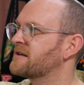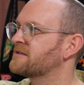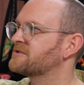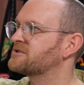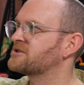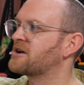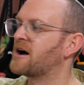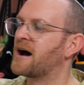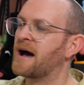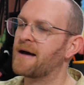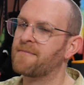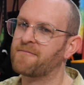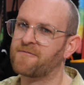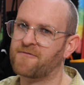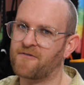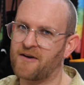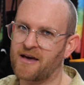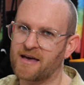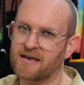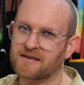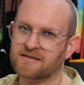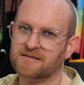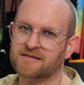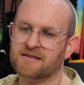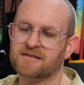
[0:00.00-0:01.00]

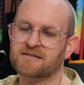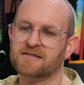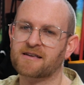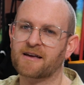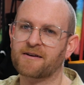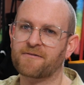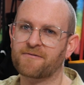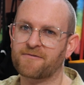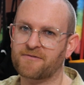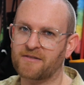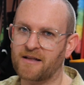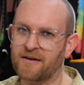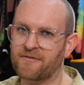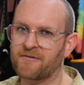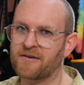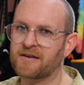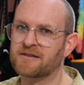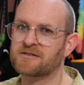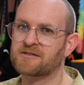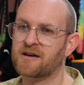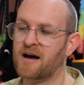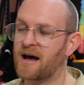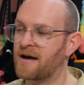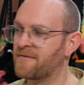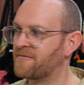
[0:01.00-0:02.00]
typeface, this like fluffy
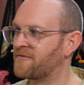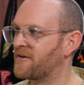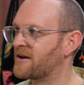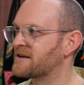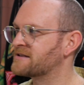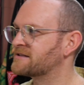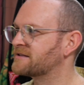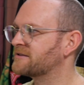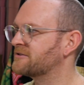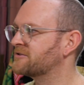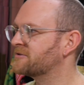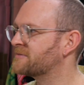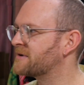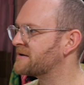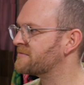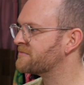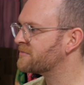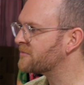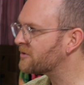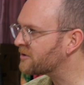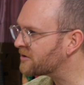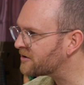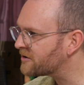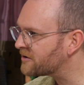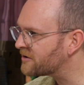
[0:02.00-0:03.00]
typeface, a little bit
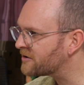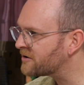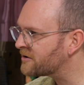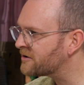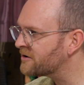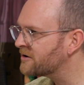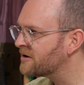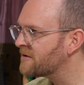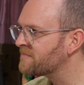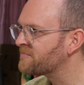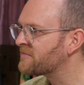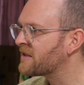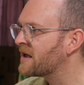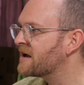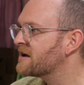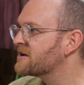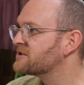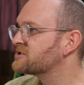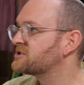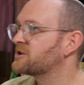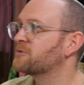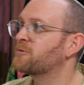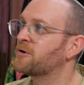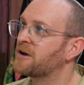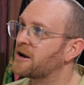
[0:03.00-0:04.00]
more.
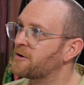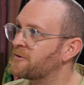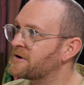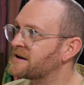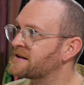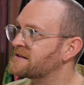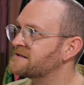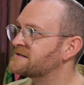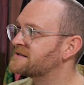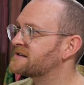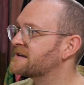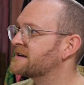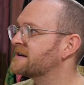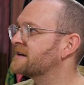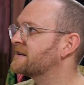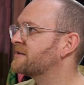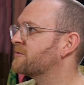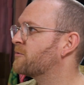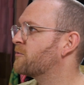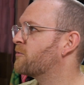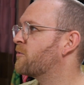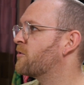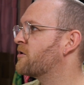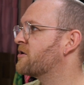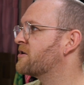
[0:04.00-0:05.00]
So what I went and did
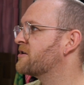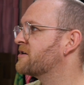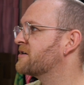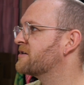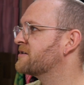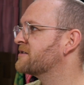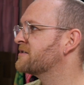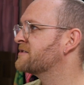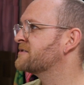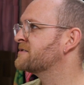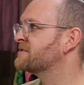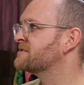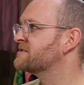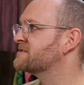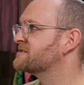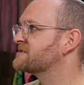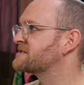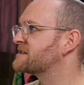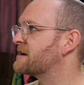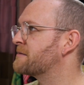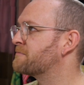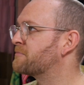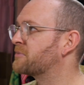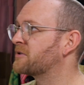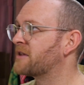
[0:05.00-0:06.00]

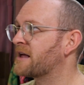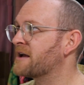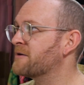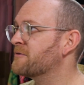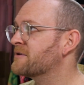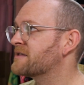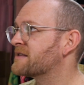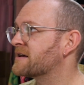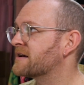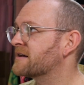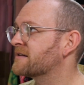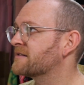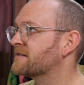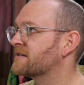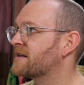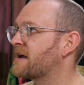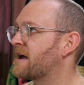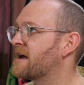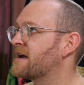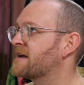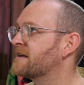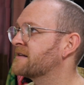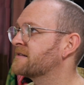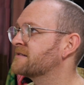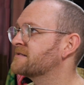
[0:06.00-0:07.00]
was play with it.
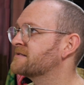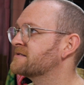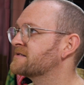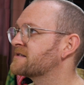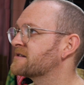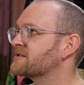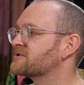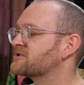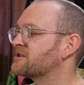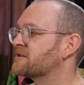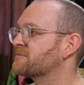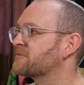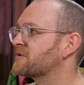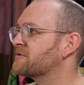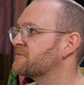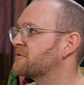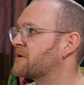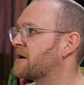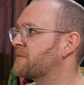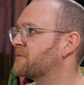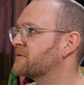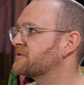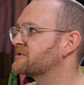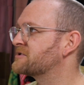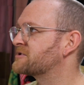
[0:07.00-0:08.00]
And so I'm going to put
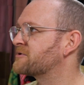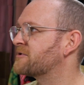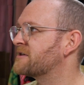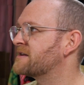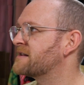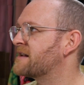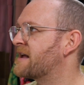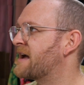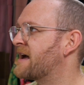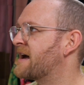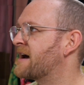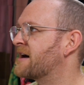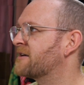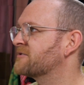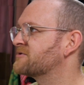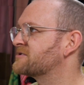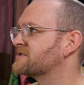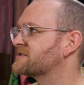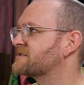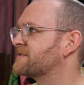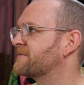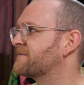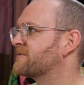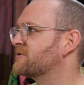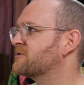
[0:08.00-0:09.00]
up on the screen now
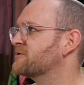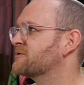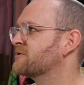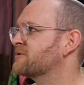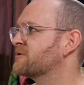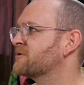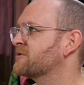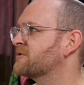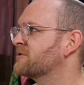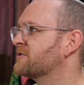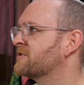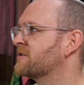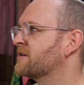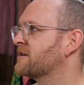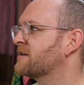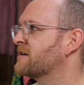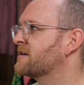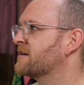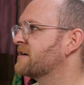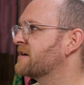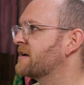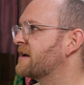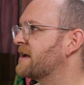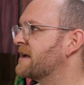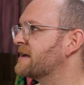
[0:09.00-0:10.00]
just a few
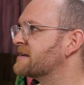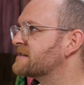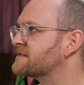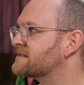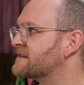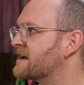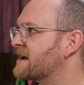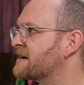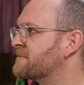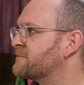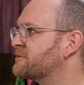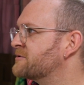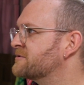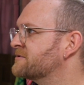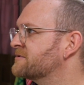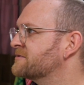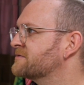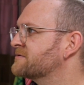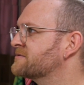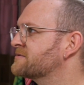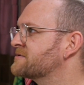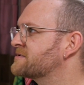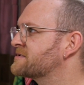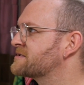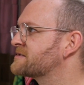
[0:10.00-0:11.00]

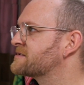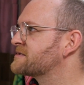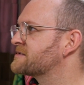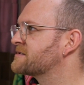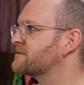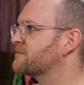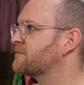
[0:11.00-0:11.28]
examples.